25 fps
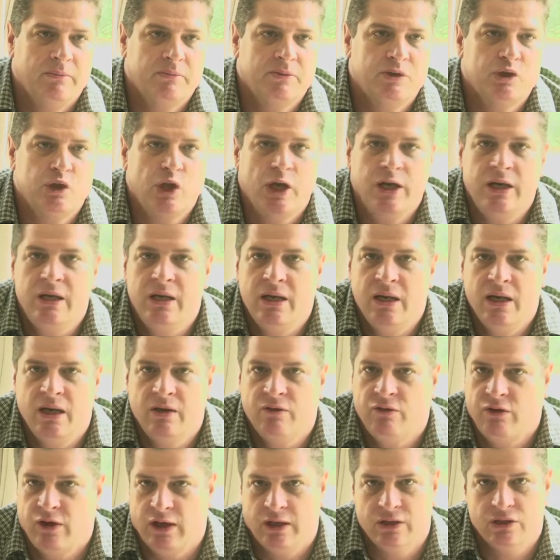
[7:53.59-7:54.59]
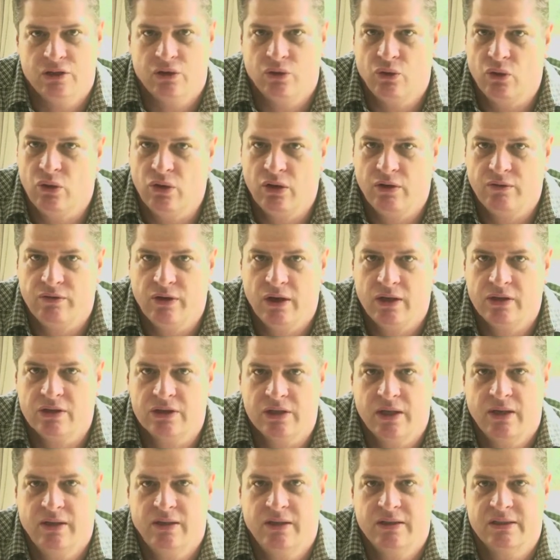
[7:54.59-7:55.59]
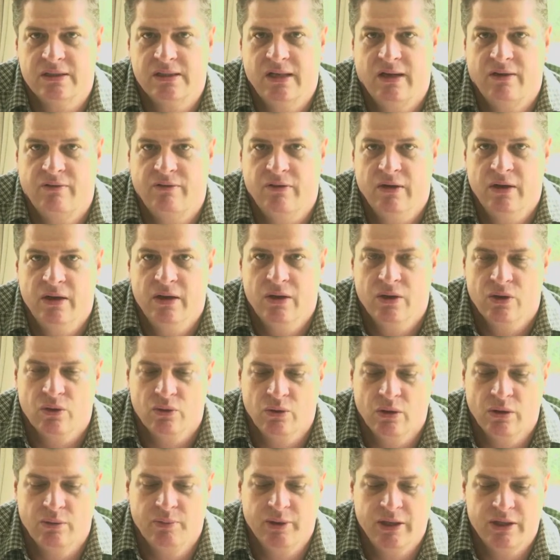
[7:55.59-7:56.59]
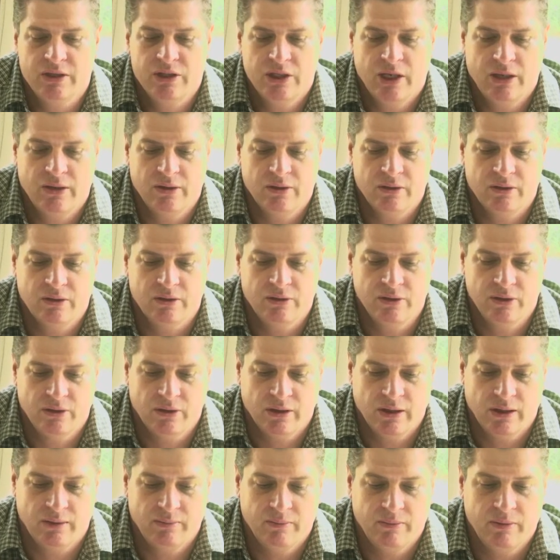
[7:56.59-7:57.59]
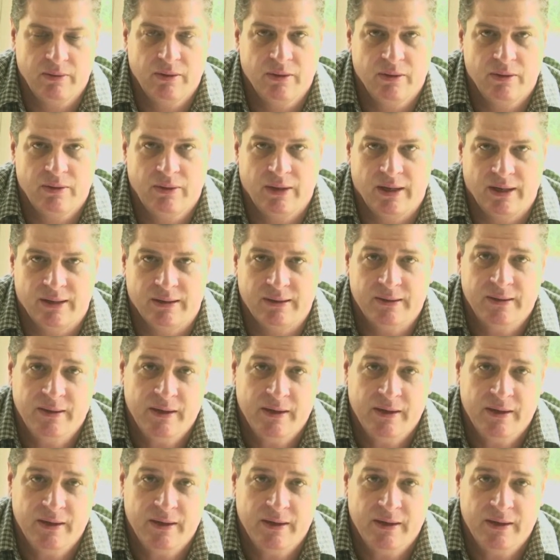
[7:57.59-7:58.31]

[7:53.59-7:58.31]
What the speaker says: training events, all of those kind of stuff will be channeled through them. Right.